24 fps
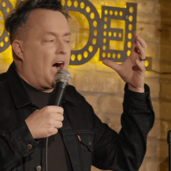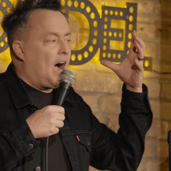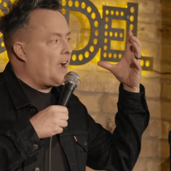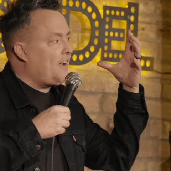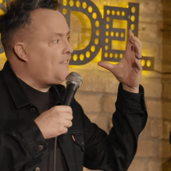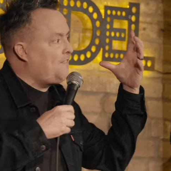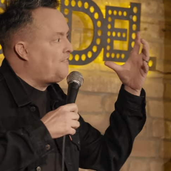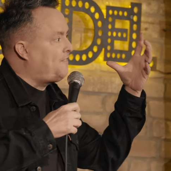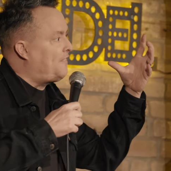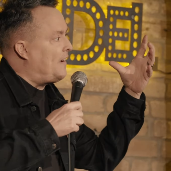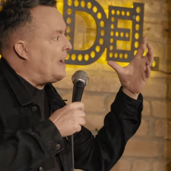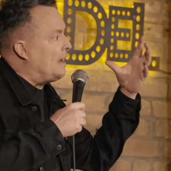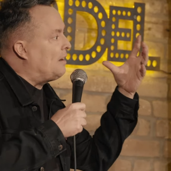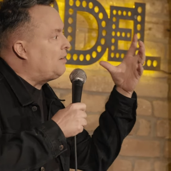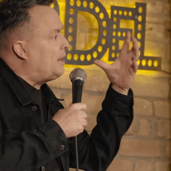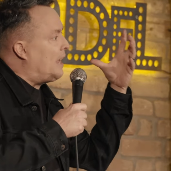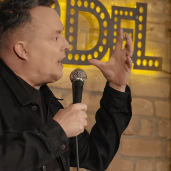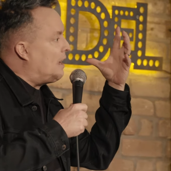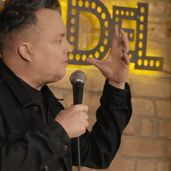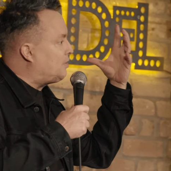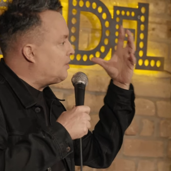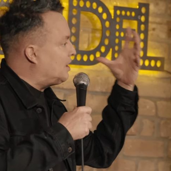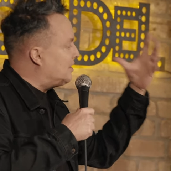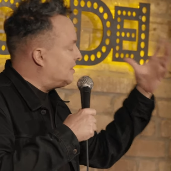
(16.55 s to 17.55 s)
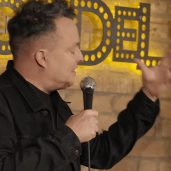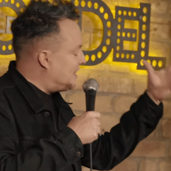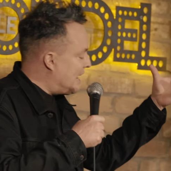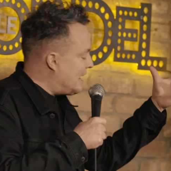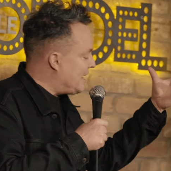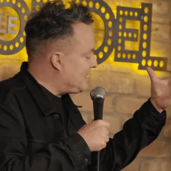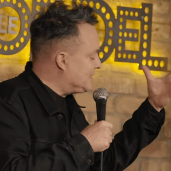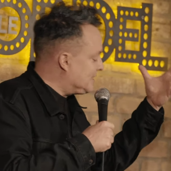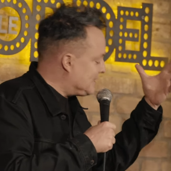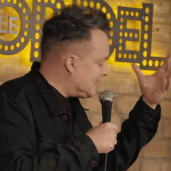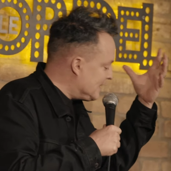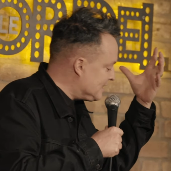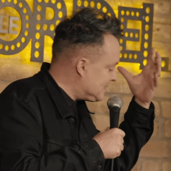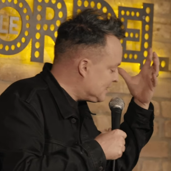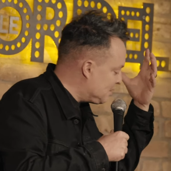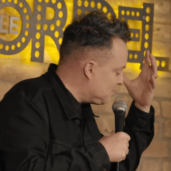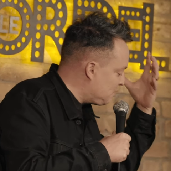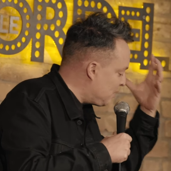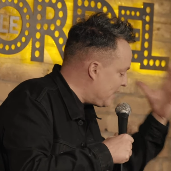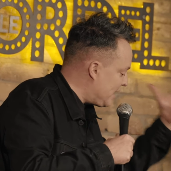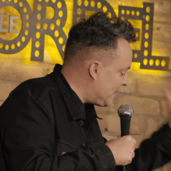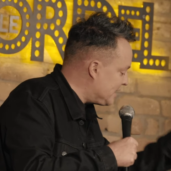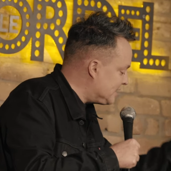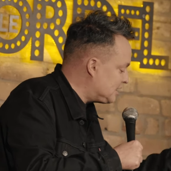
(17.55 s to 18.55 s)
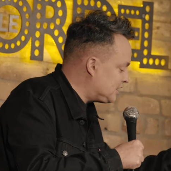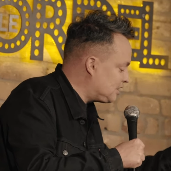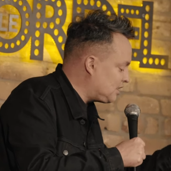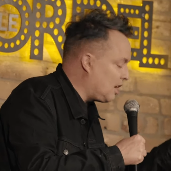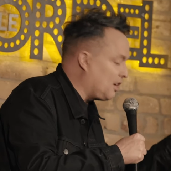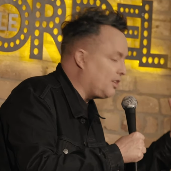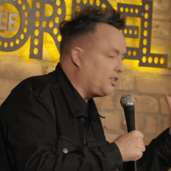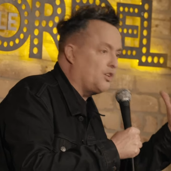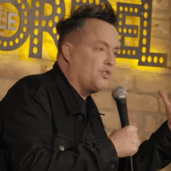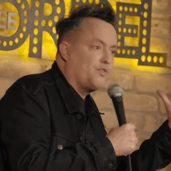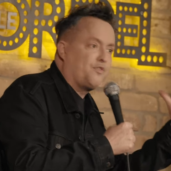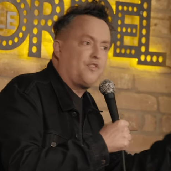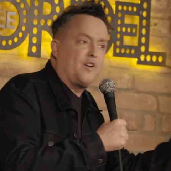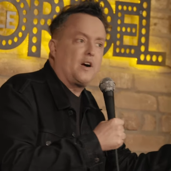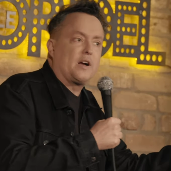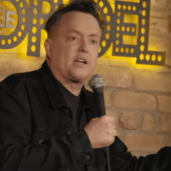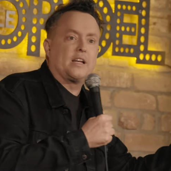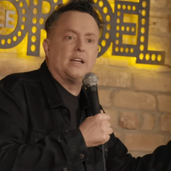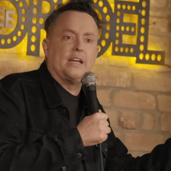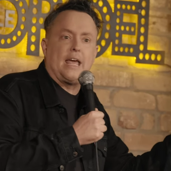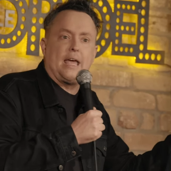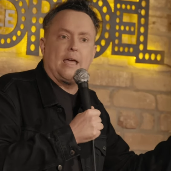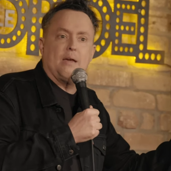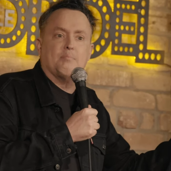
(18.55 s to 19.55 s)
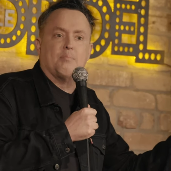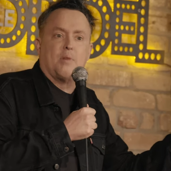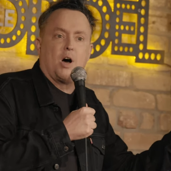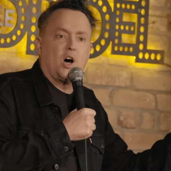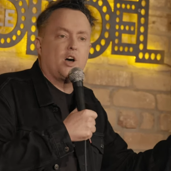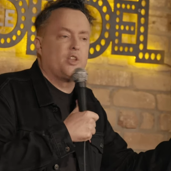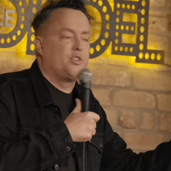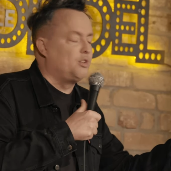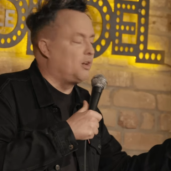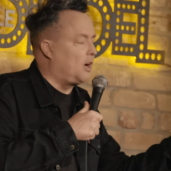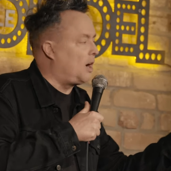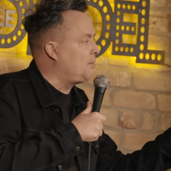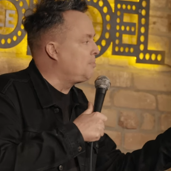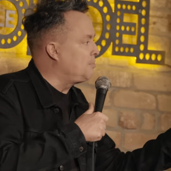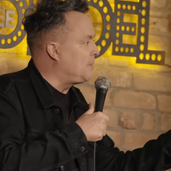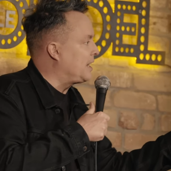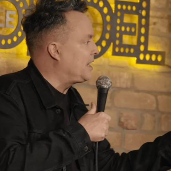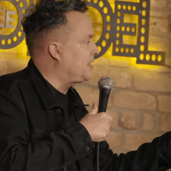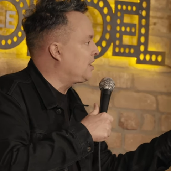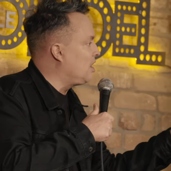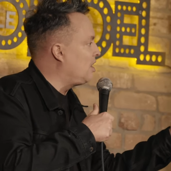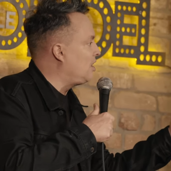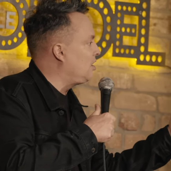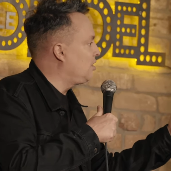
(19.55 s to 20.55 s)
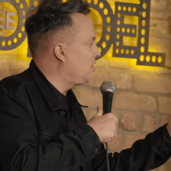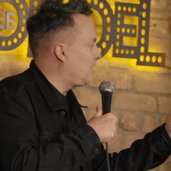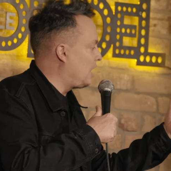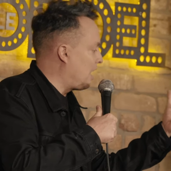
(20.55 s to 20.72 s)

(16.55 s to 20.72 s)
I found out that they existed when I saw their fucking name on, on my caller